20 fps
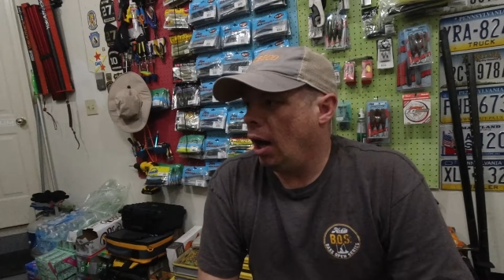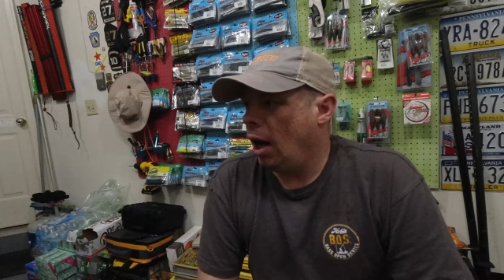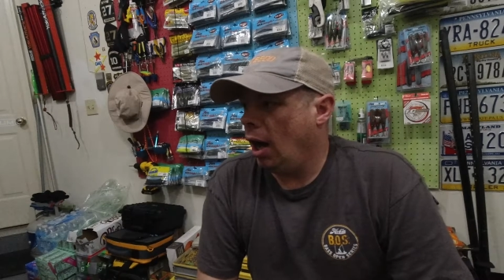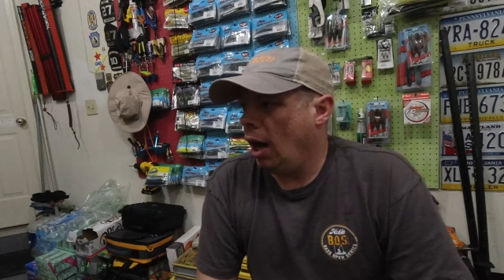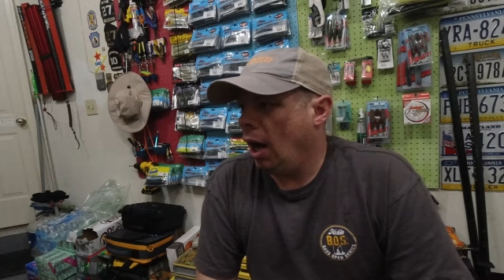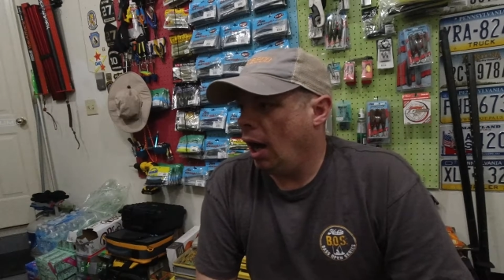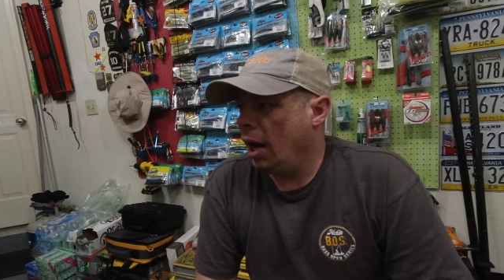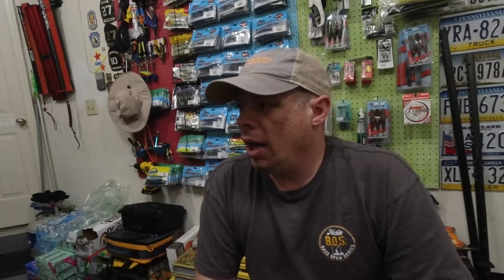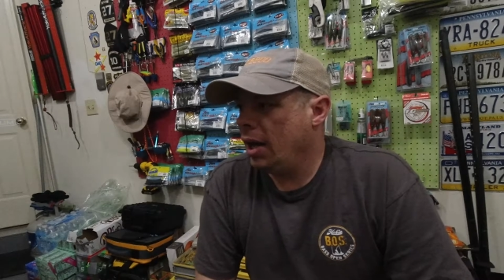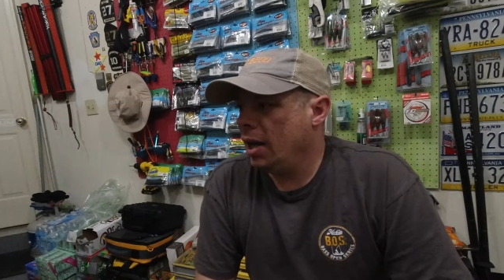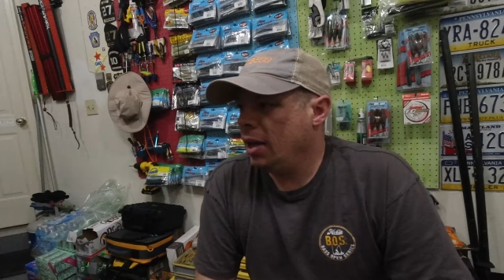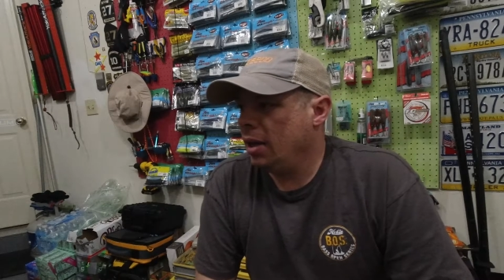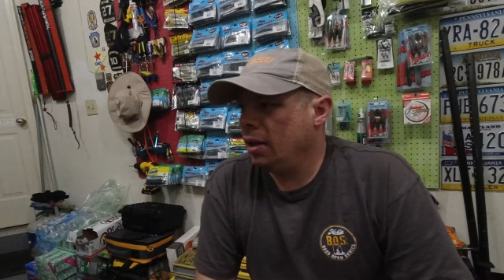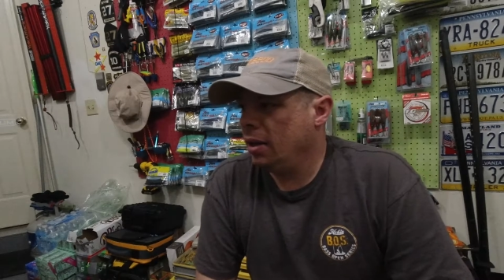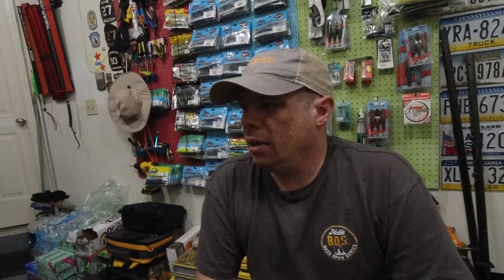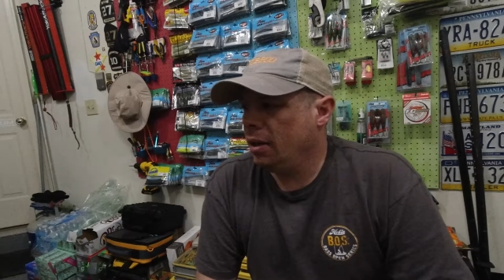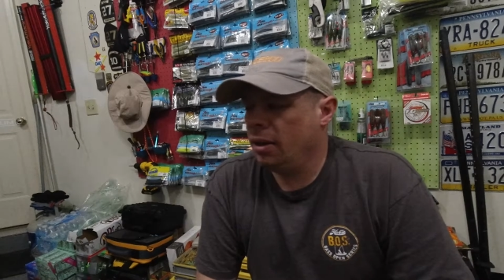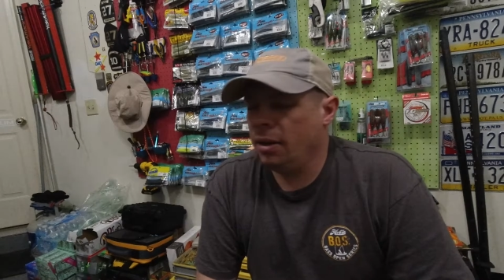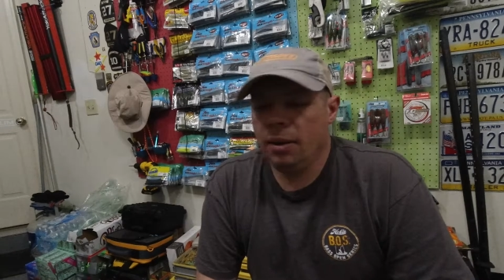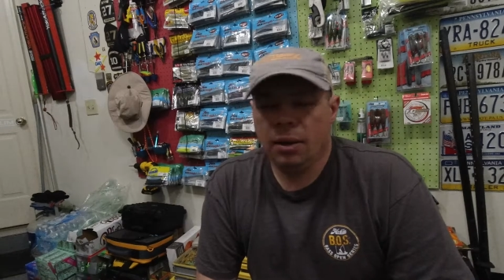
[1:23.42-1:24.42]
I
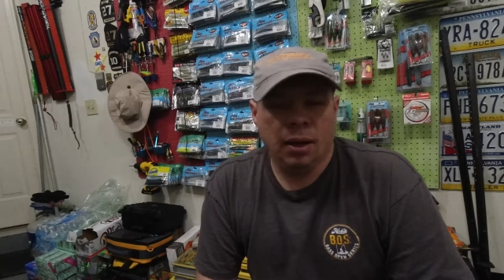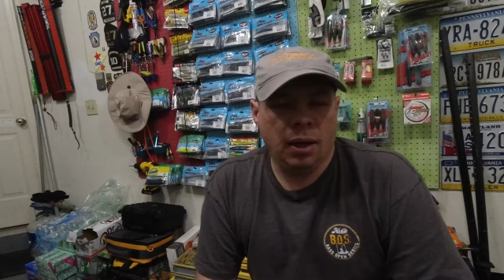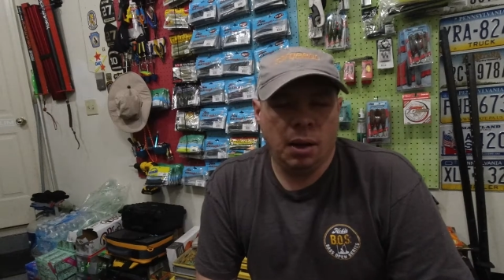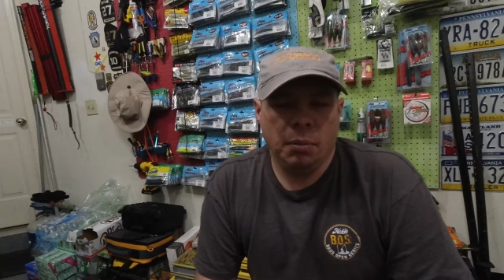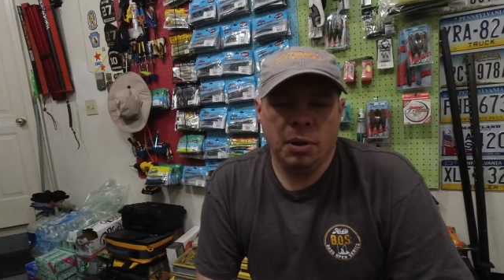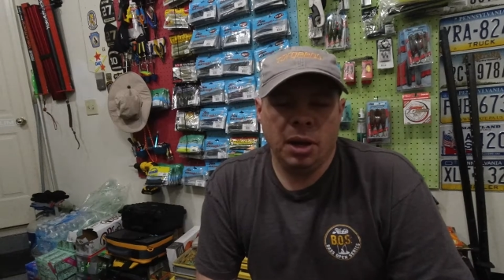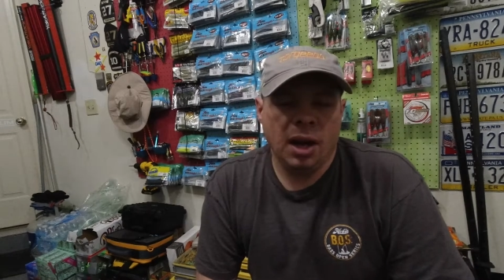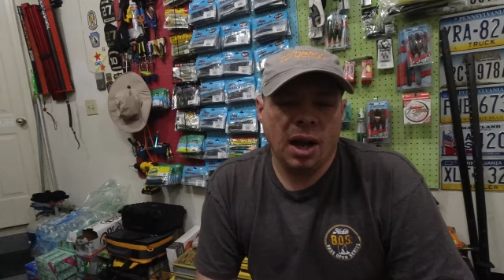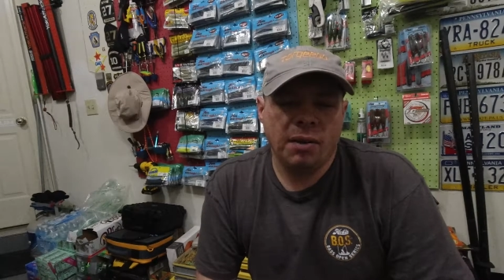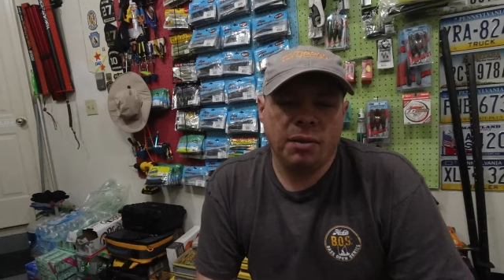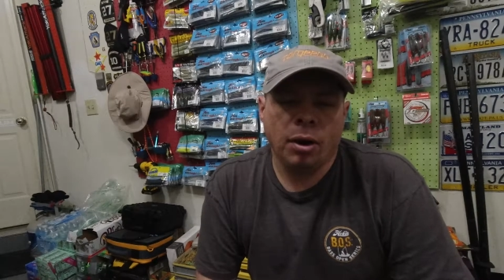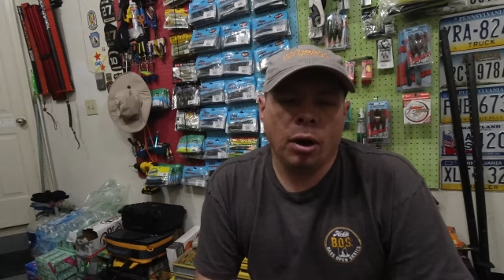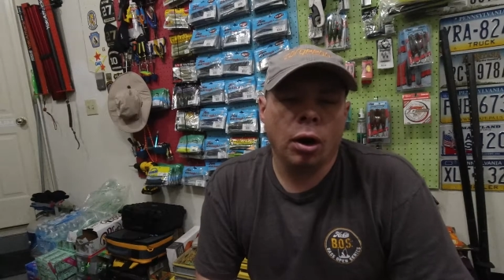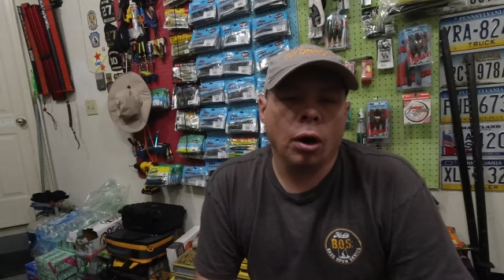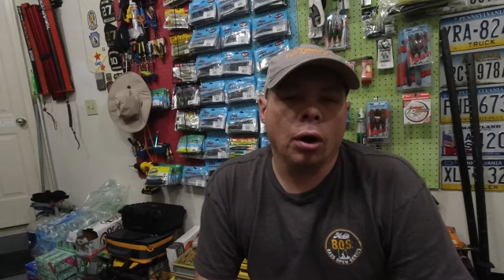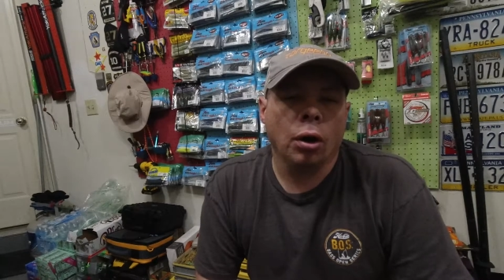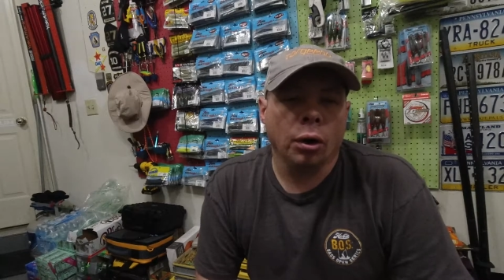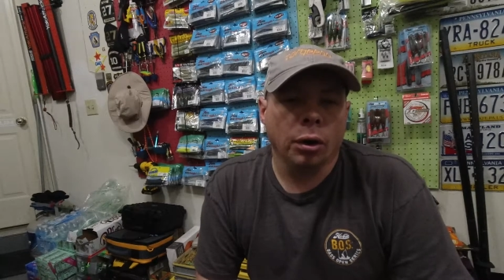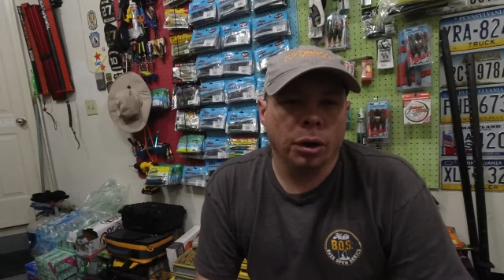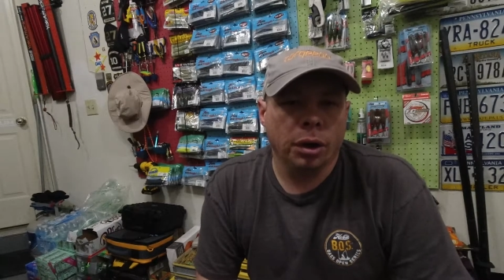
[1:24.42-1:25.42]
mean, I've
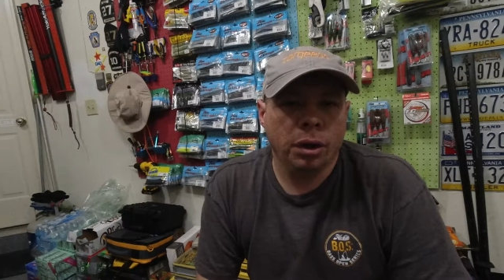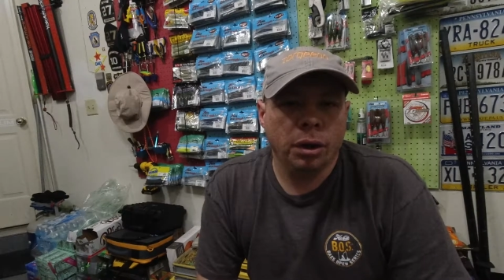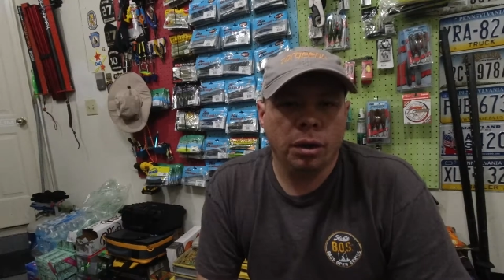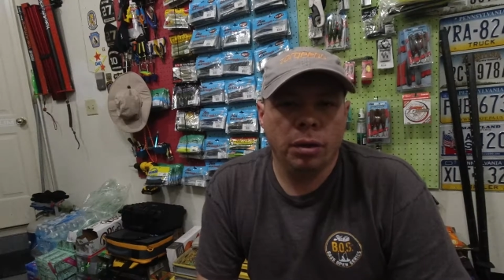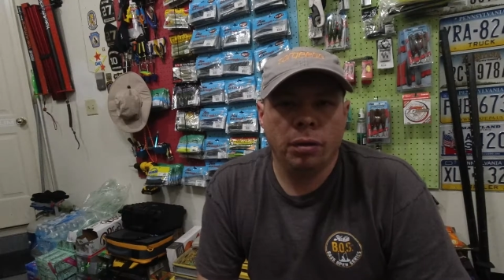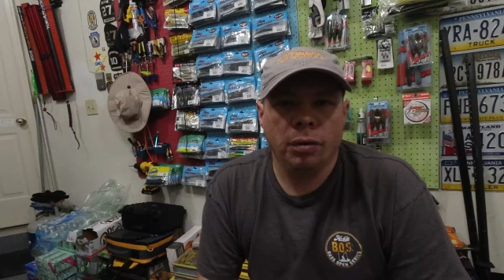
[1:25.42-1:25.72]
heard